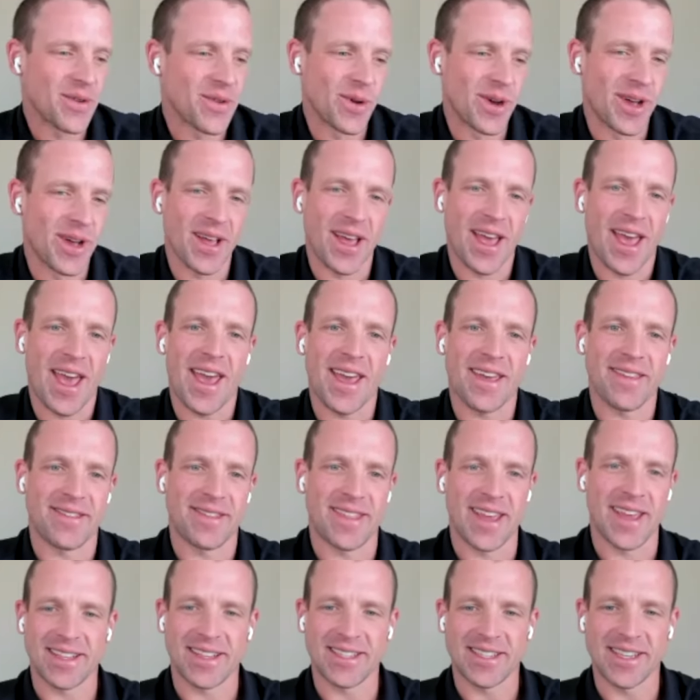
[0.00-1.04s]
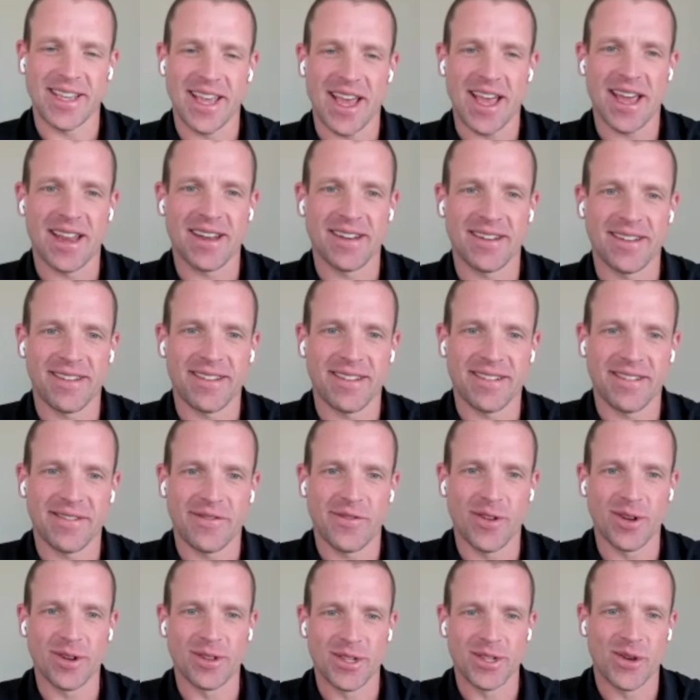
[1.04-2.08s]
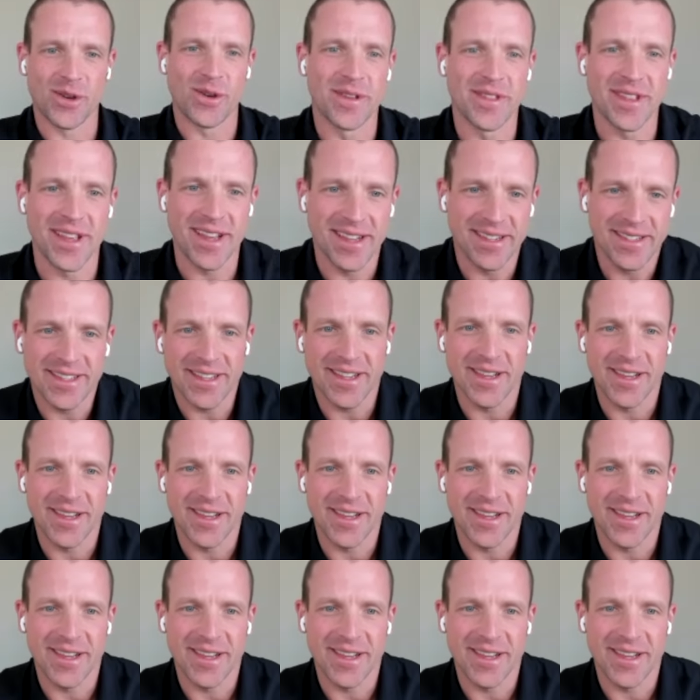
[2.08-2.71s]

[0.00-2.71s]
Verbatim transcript: Well, hey, thanks again for doing this.